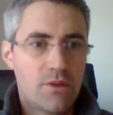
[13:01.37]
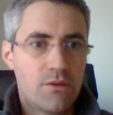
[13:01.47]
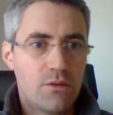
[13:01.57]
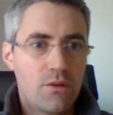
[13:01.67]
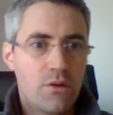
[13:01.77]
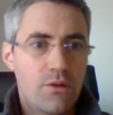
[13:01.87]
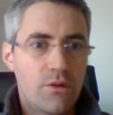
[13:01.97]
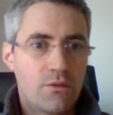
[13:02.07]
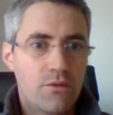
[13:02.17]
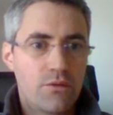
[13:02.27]
So
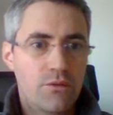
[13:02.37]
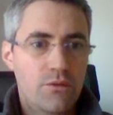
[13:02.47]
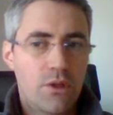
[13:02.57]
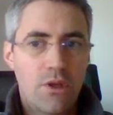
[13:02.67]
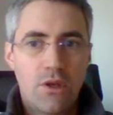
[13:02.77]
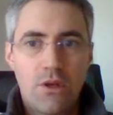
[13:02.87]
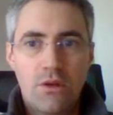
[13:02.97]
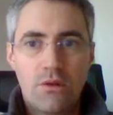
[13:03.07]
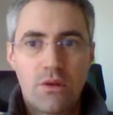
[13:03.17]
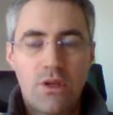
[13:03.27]
run on 2.
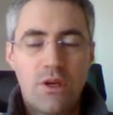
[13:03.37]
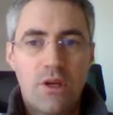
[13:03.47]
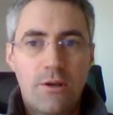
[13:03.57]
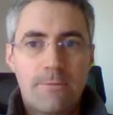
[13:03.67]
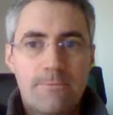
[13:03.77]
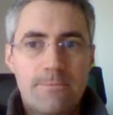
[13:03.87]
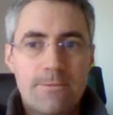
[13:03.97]
Okay,